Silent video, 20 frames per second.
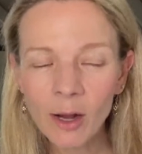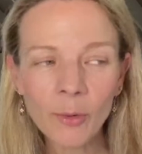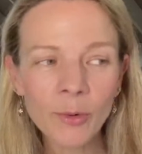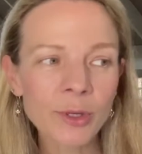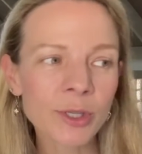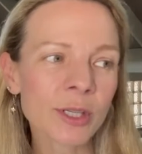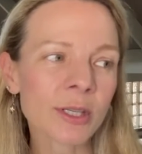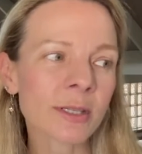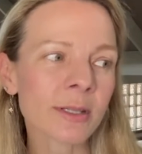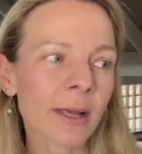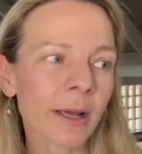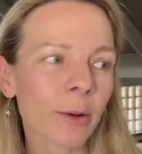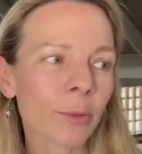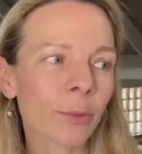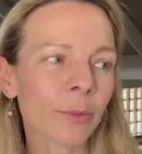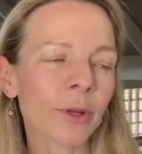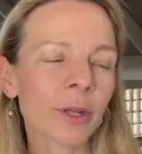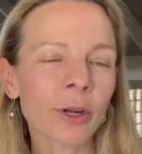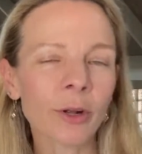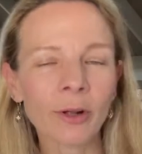which is like
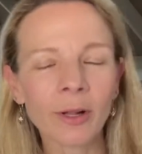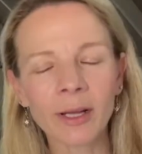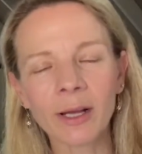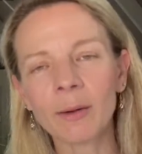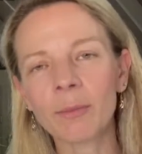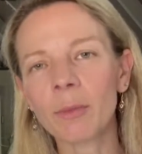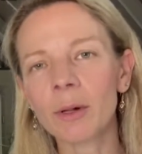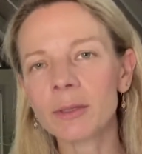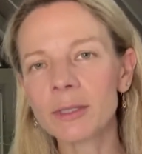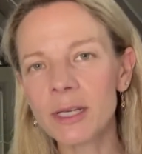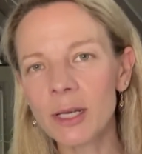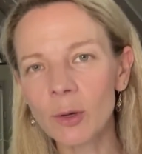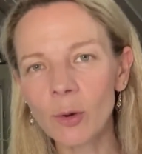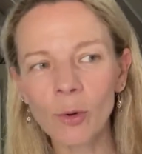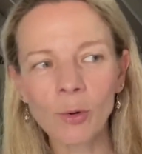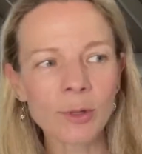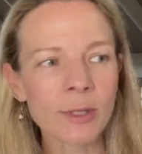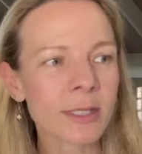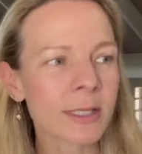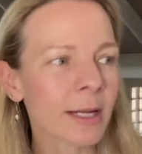a
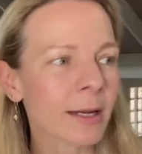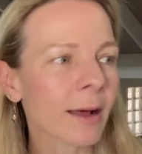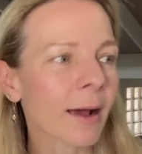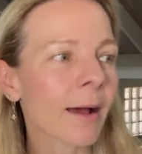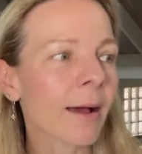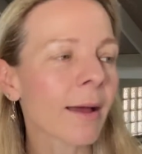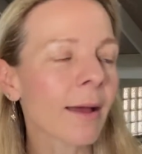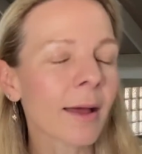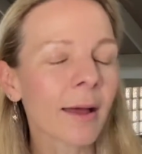multi-course dinner.